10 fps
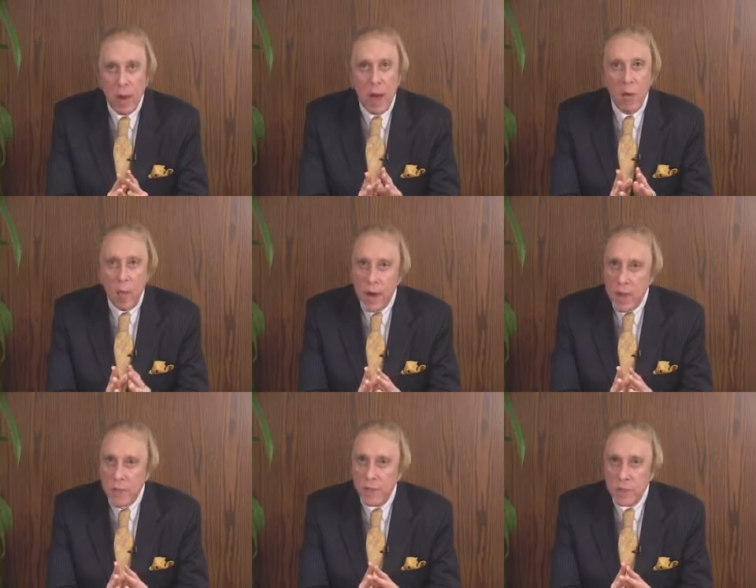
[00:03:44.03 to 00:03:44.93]
I want to
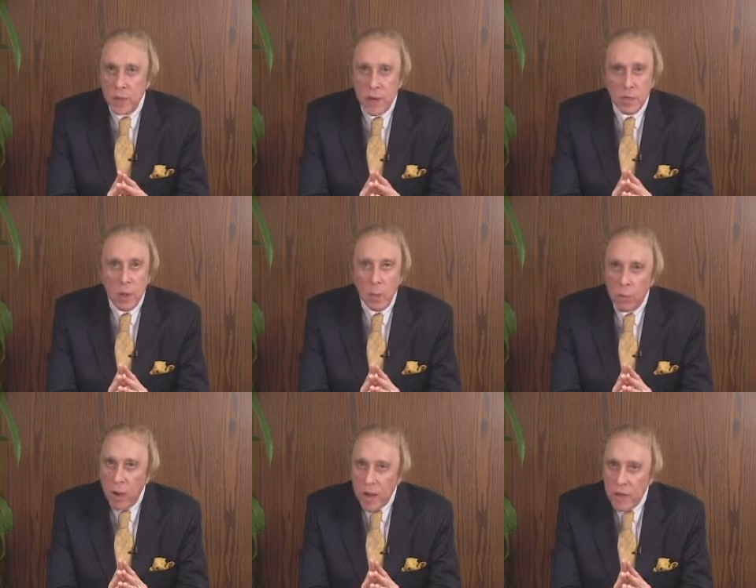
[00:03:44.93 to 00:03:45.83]
emphasize,
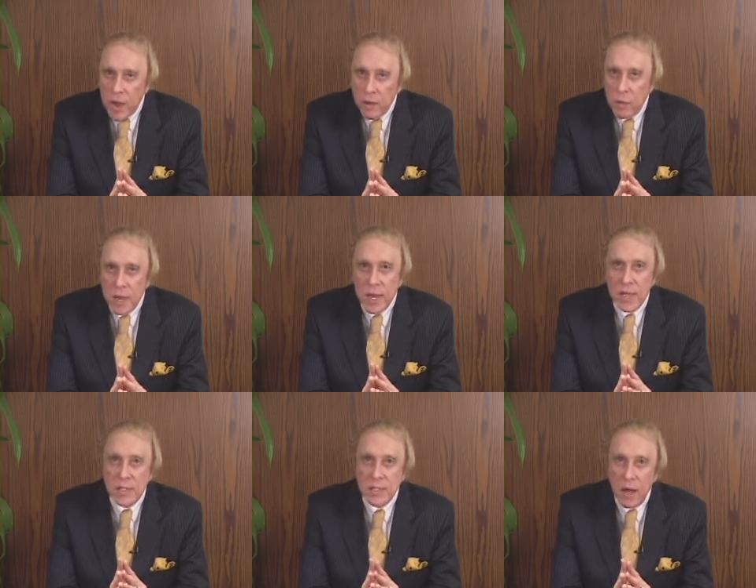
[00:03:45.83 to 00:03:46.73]
private equity
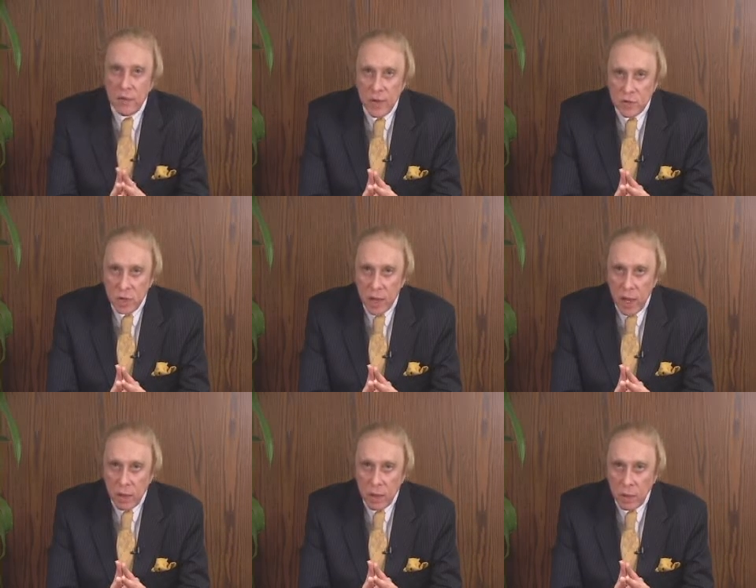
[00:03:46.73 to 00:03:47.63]
is not venture
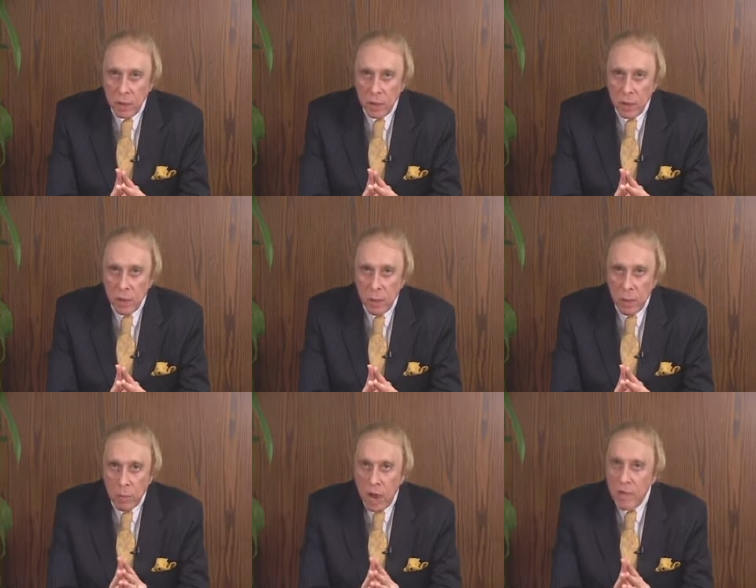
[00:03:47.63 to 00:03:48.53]
capital.
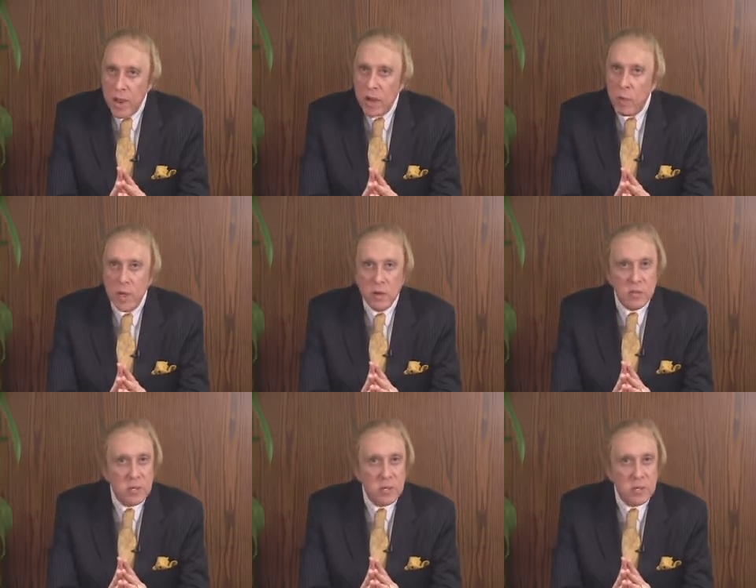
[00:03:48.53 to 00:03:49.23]
Private equity does